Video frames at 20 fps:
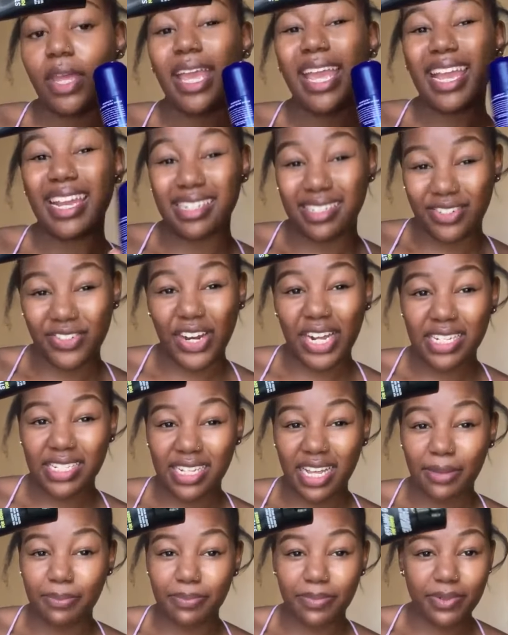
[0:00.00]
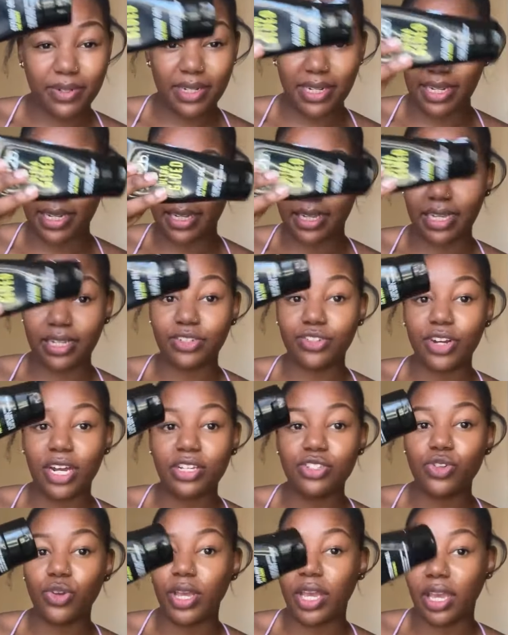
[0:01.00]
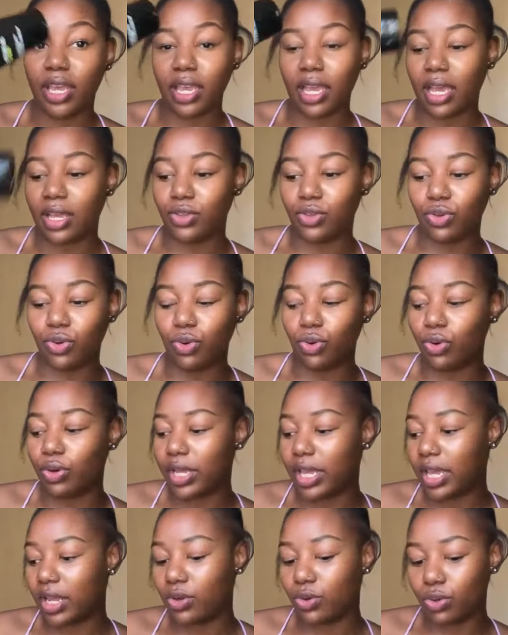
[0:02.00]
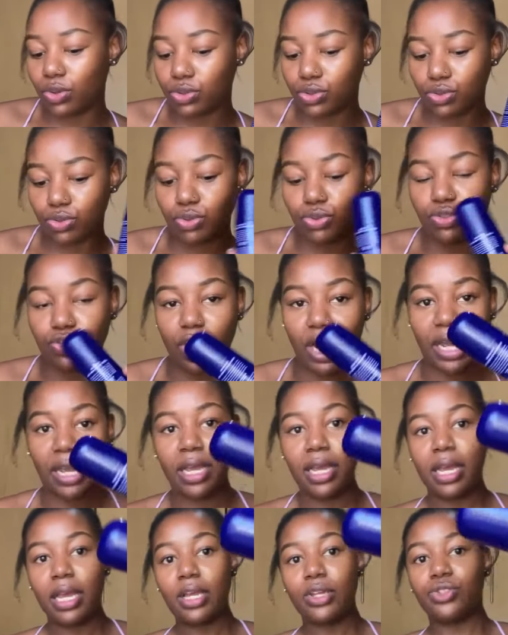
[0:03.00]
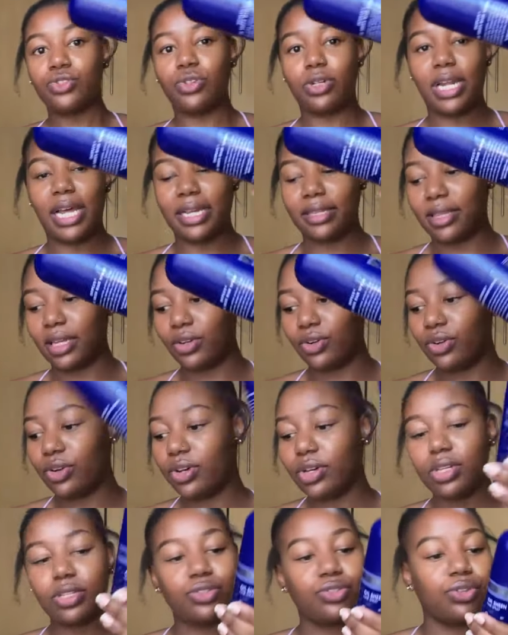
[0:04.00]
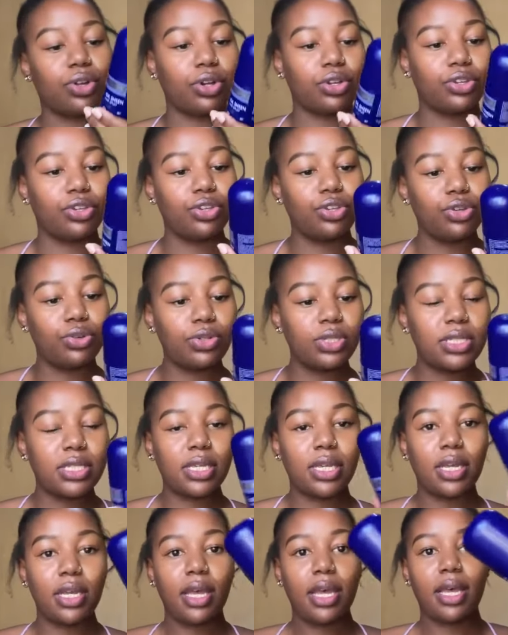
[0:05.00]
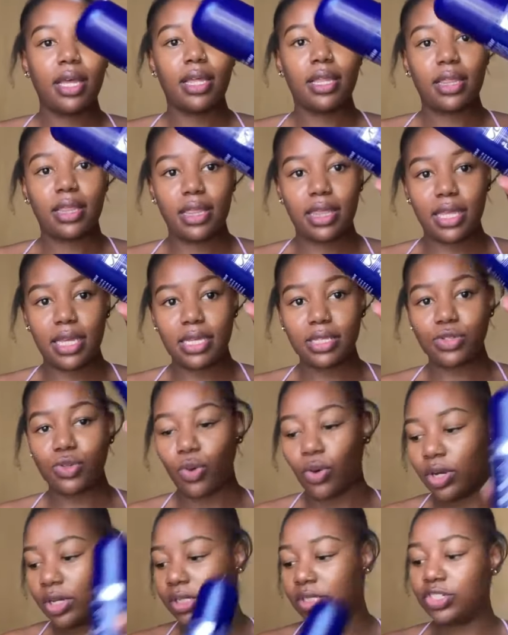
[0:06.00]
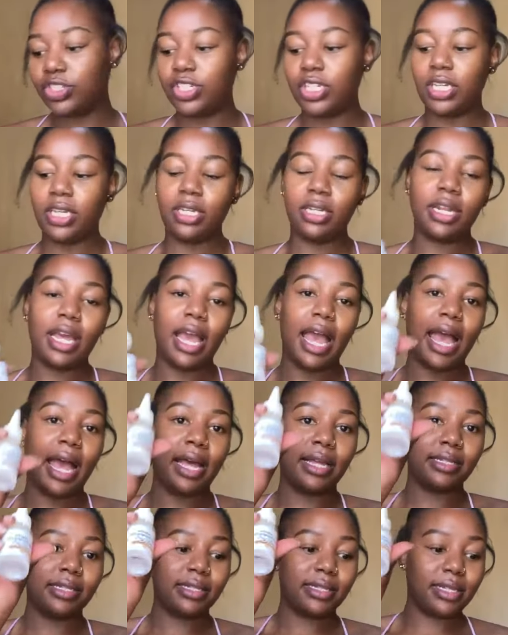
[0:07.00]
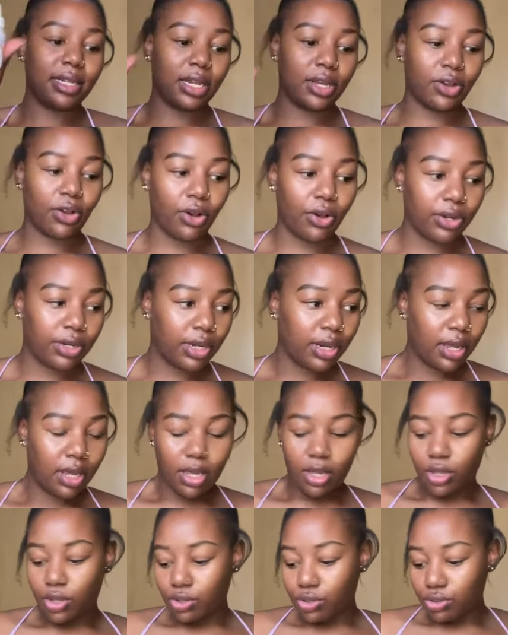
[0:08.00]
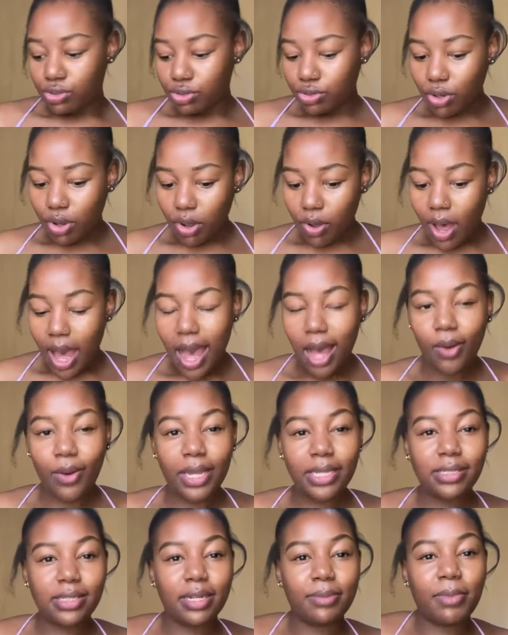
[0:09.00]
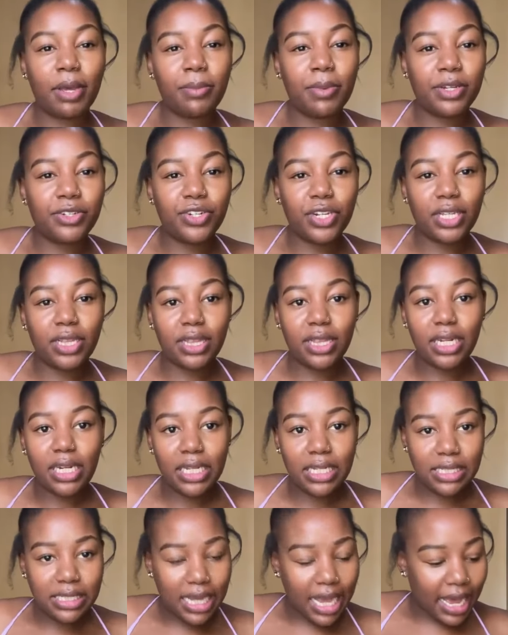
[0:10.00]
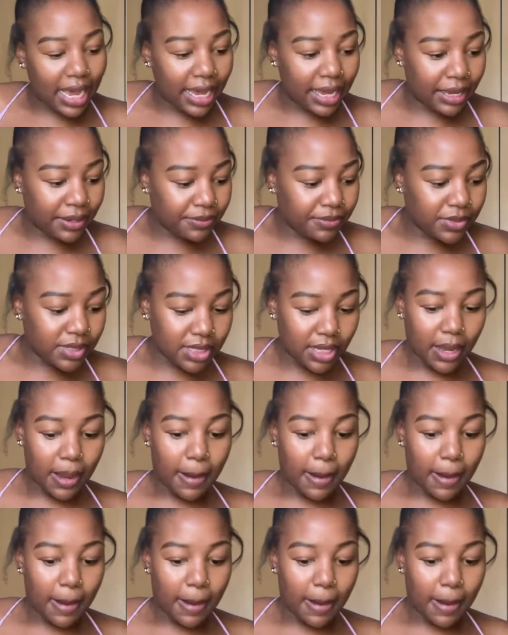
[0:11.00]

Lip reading: it dries up, like it dries your hair and your hair looks too dry. Don't like that look, it's not cute. This oil sheen and silicone. So how I did my MATRIC 3 times